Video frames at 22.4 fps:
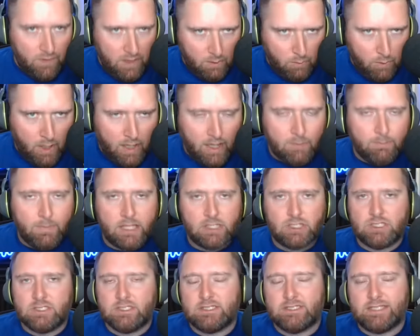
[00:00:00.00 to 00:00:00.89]
We already
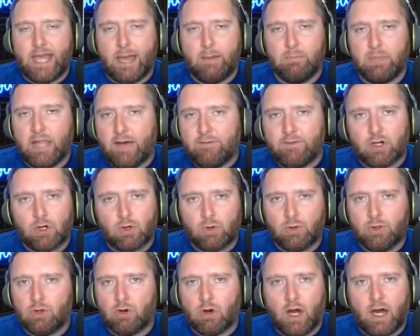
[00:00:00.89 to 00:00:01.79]
mentioned Sam Leavitt
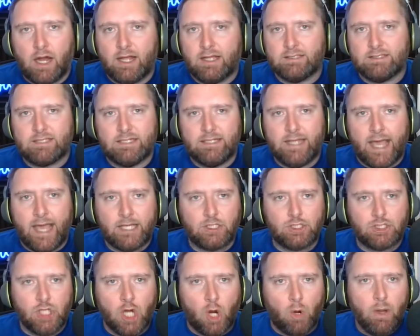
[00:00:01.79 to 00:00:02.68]
earlier on today's
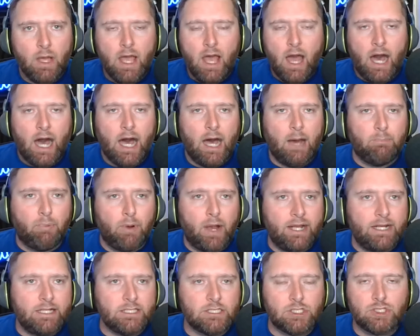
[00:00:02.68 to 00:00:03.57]
show.
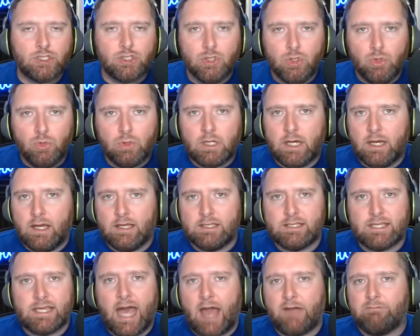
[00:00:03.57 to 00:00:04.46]
Brandon Sluka
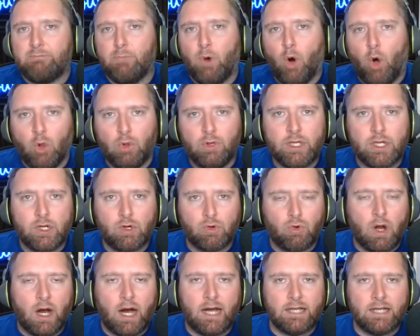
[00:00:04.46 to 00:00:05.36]
is a guy from Holy
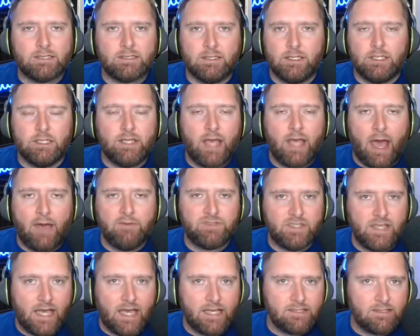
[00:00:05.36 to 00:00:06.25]
Cross at the
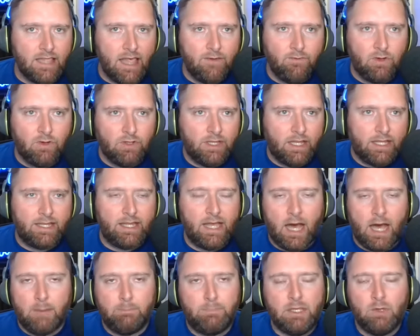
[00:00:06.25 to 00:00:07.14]
FCS level that
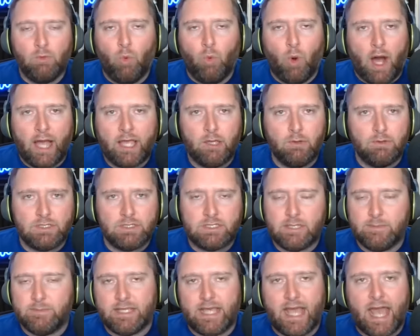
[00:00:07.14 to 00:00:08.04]
BYU and
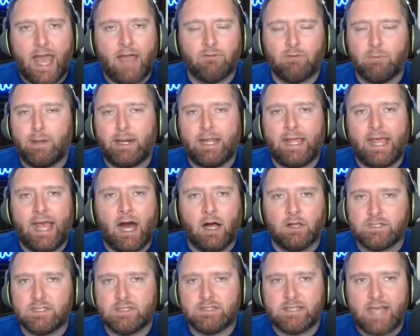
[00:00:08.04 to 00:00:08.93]
seemingly everybody
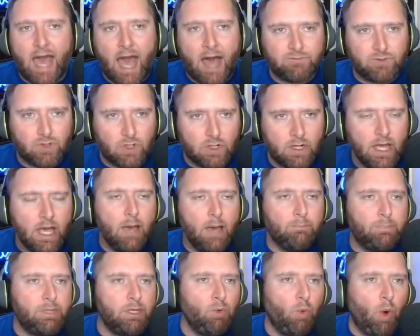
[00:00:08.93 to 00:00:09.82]
else is after.
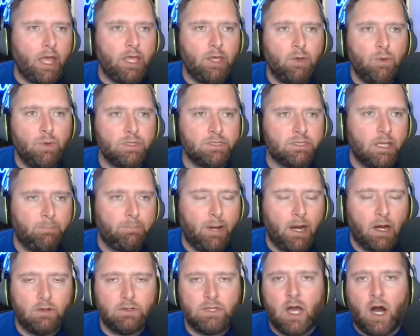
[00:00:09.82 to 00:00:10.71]
BYU has
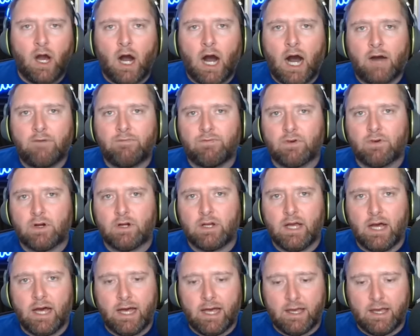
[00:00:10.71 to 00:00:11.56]
apparently offered